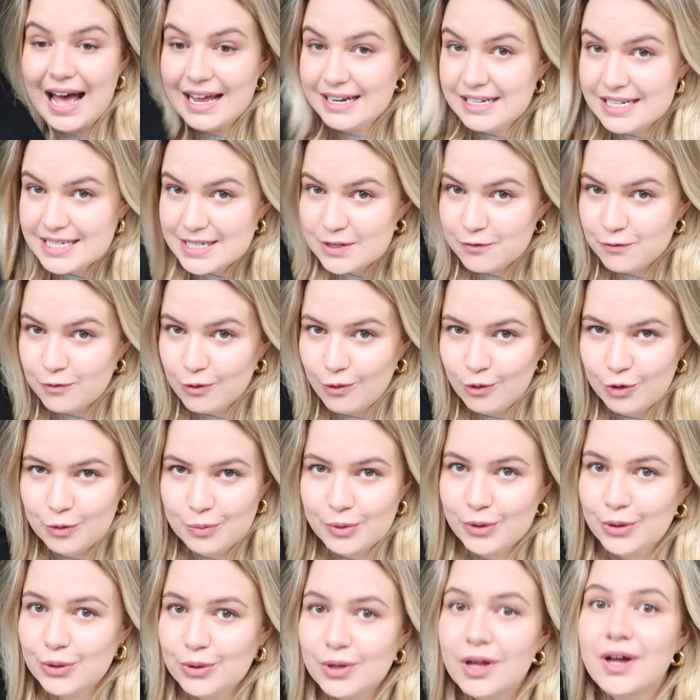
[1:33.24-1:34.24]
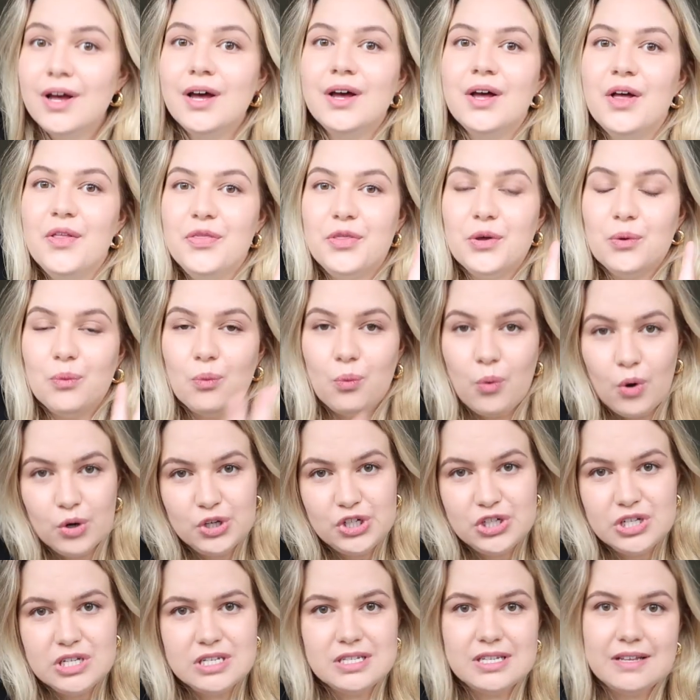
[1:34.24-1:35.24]
and is affordable that
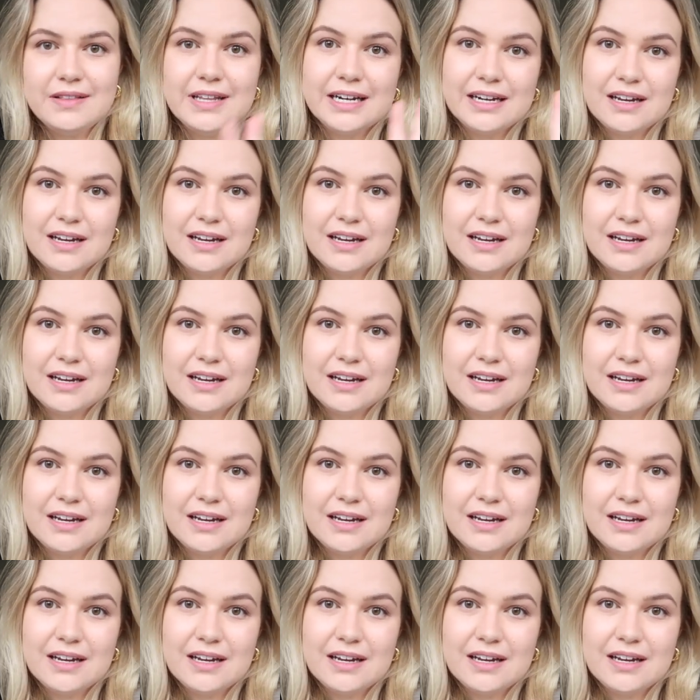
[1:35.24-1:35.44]
washes and